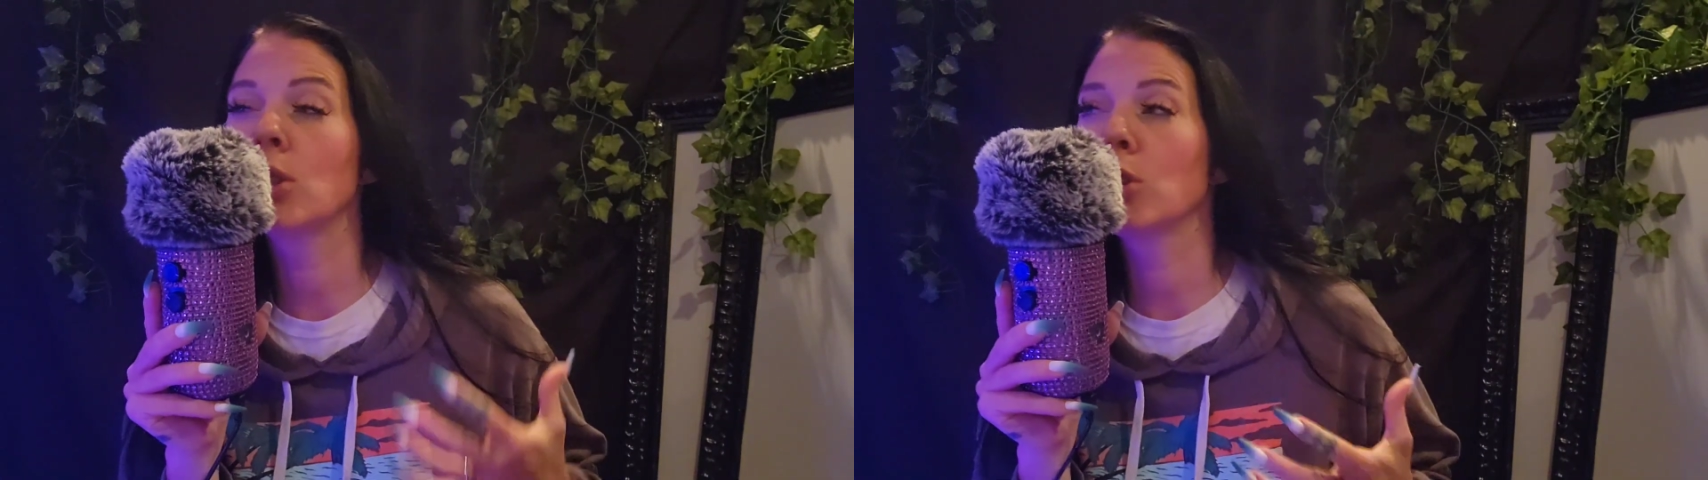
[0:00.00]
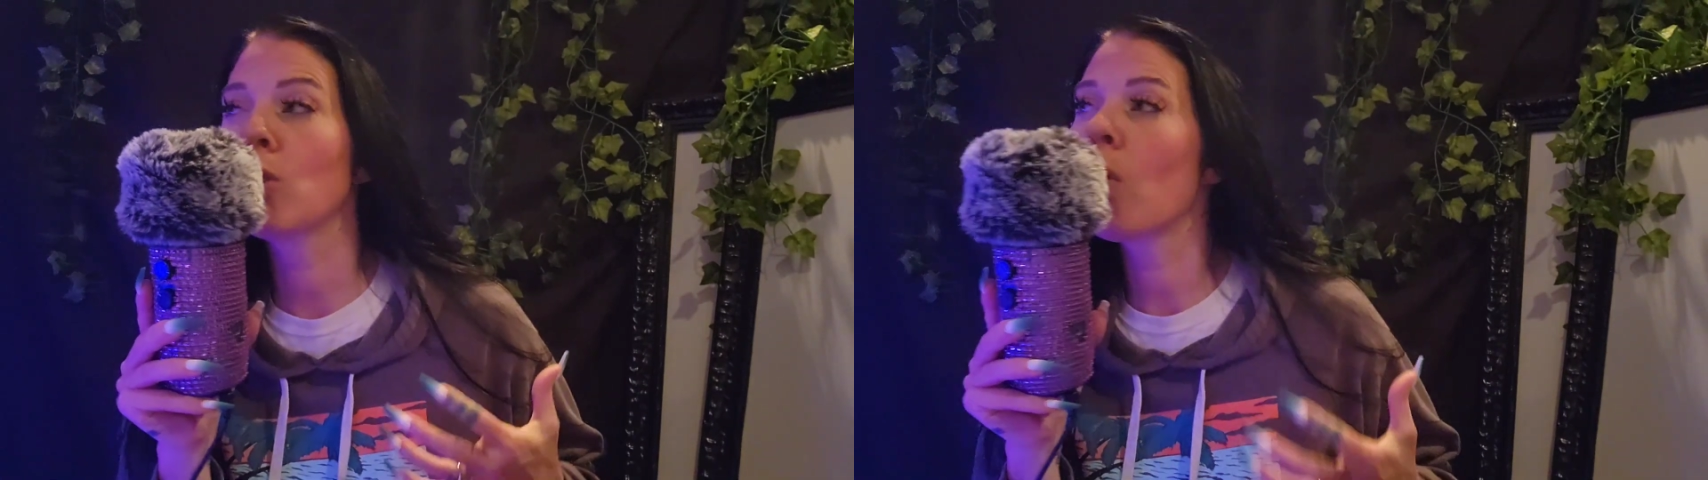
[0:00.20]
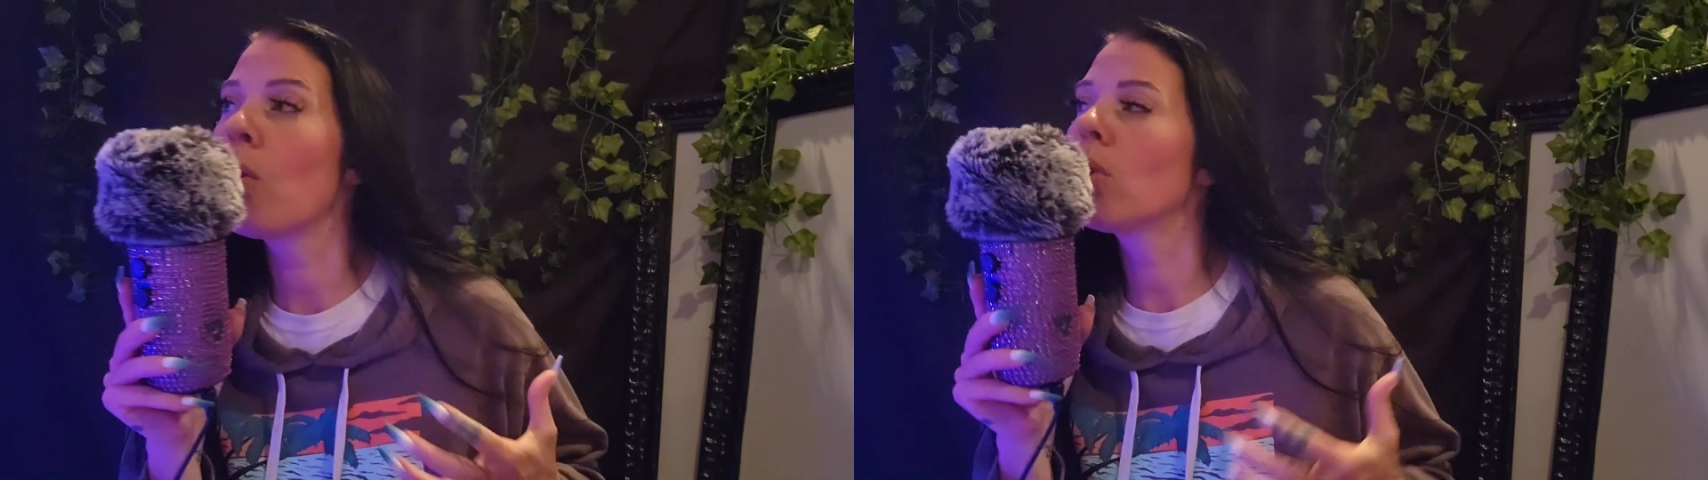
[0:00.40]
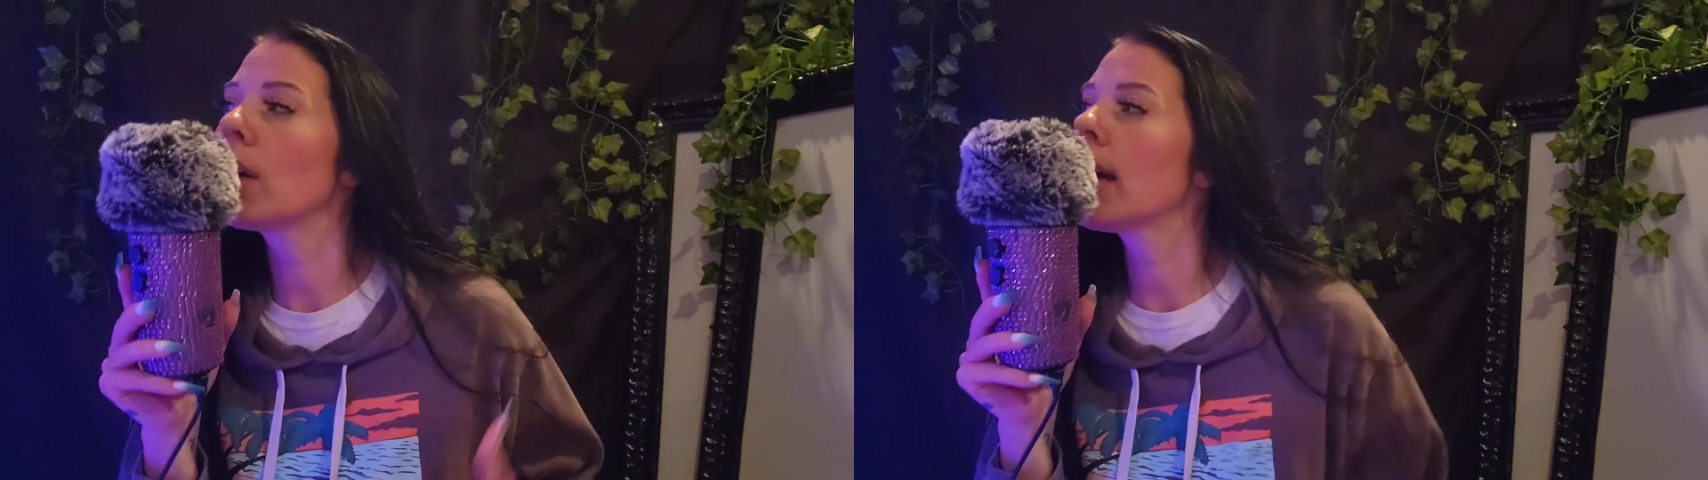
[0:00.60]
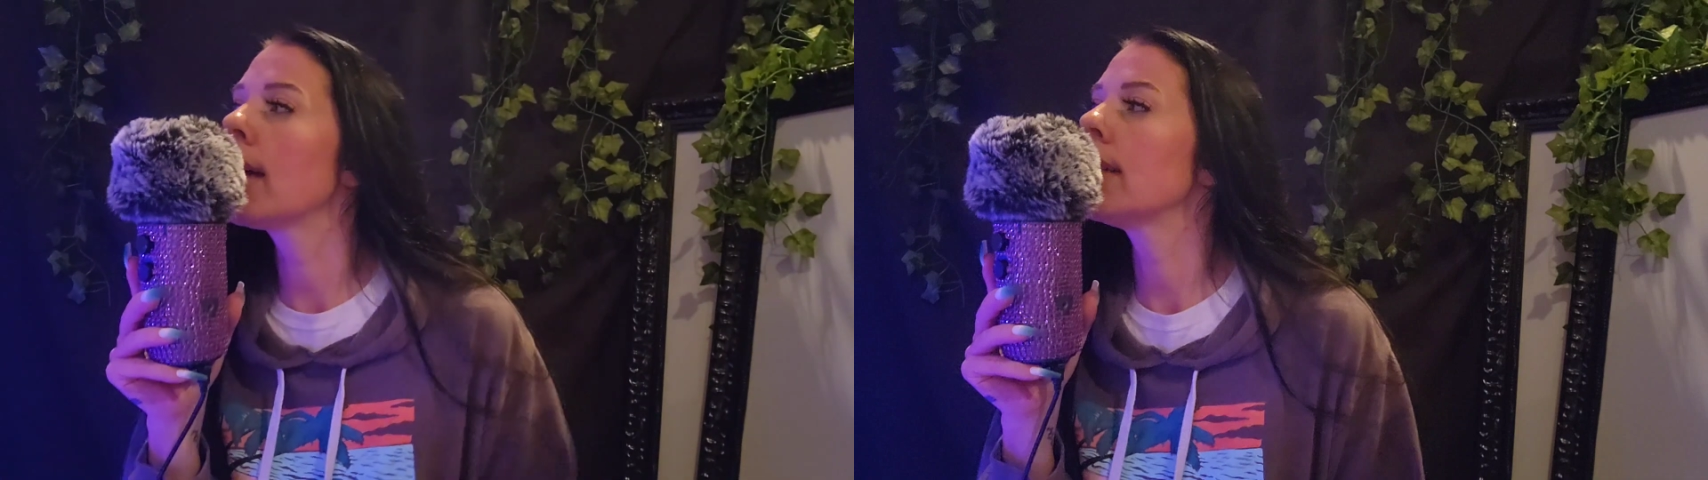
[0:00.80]
soul,
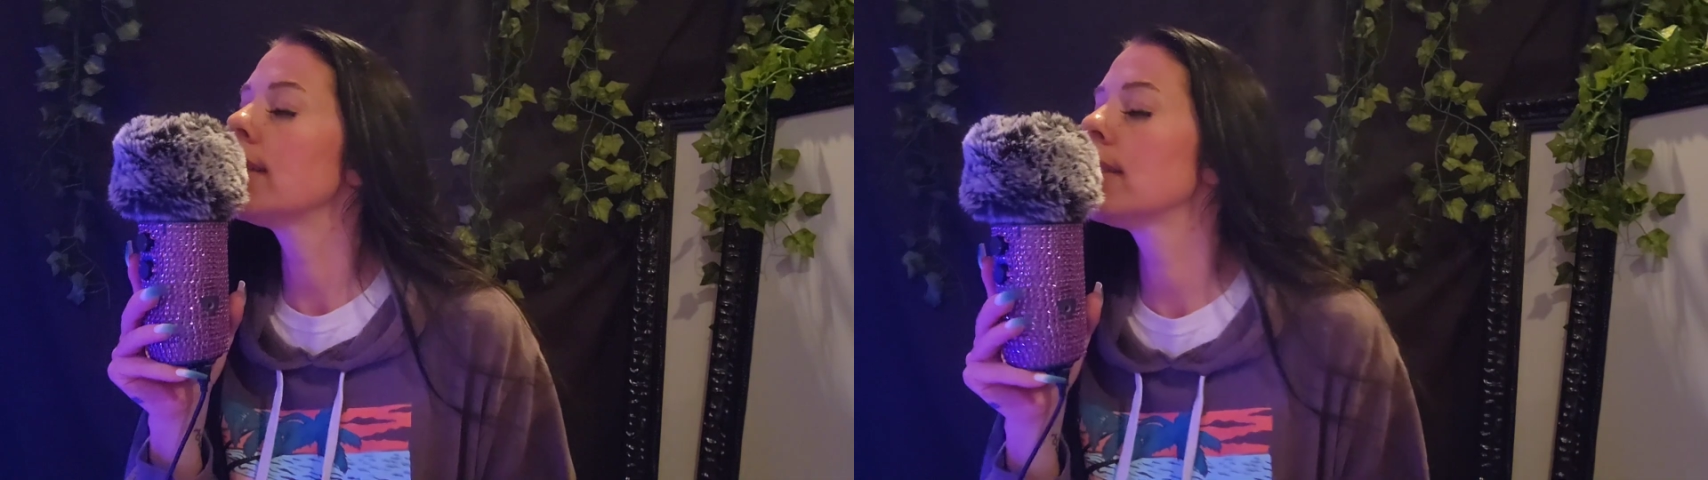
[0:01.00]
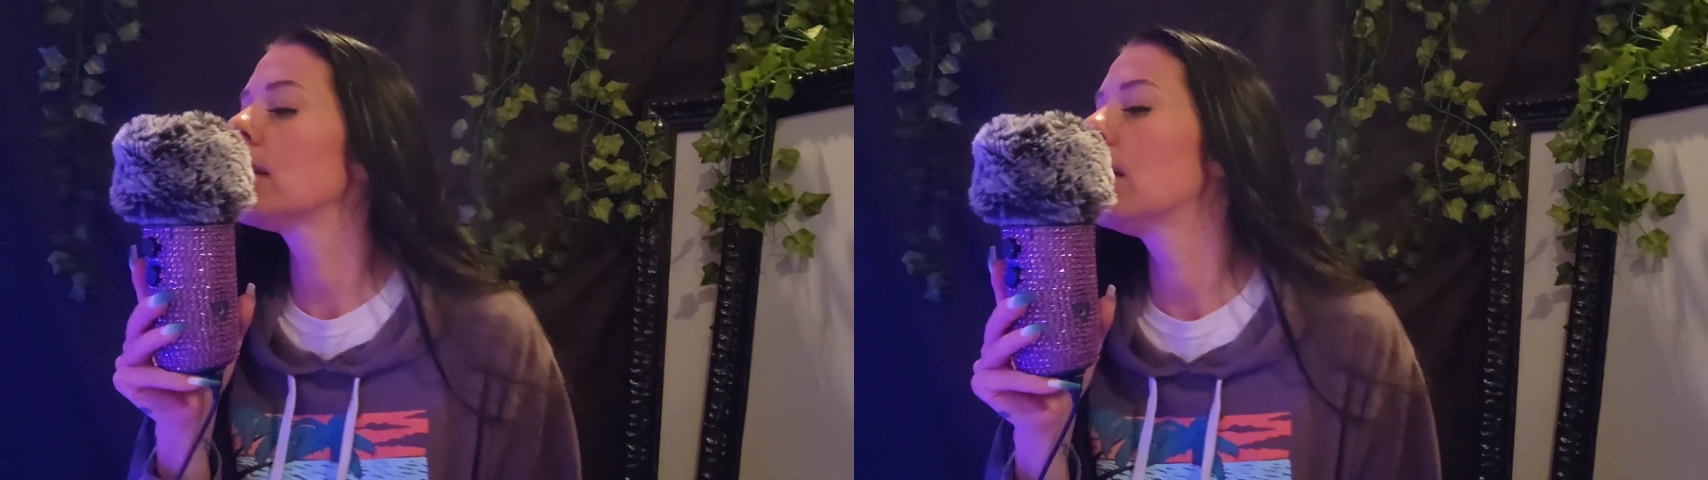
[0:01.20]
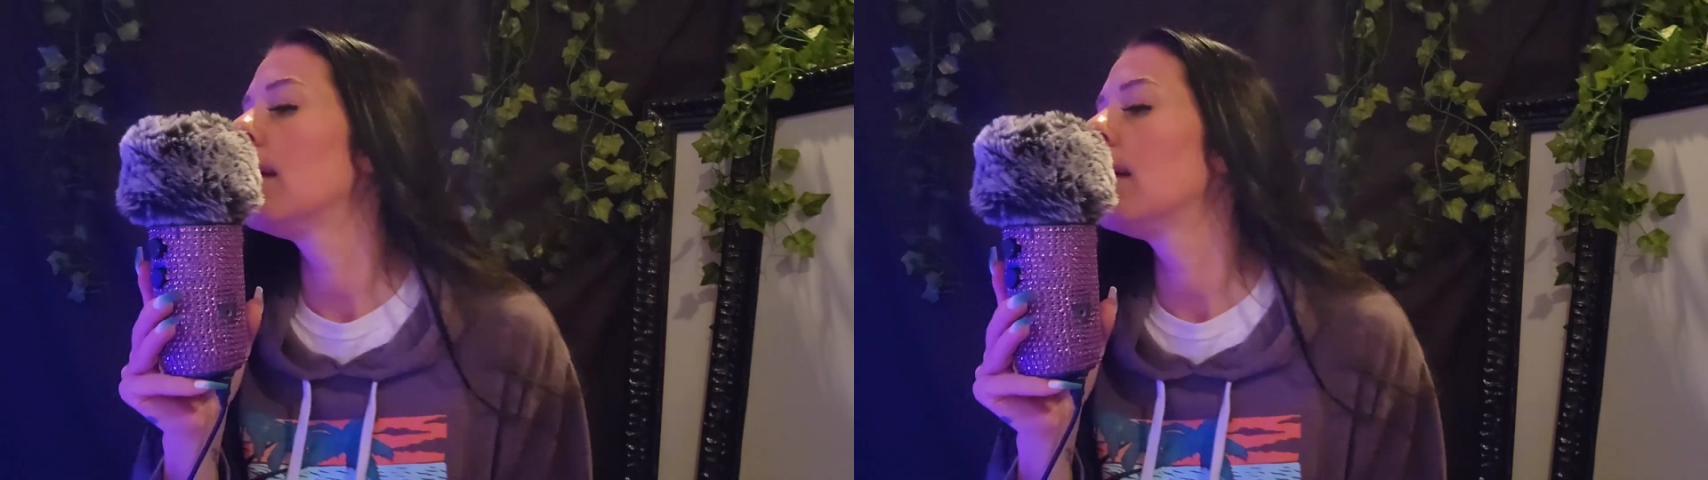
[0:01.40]
guys.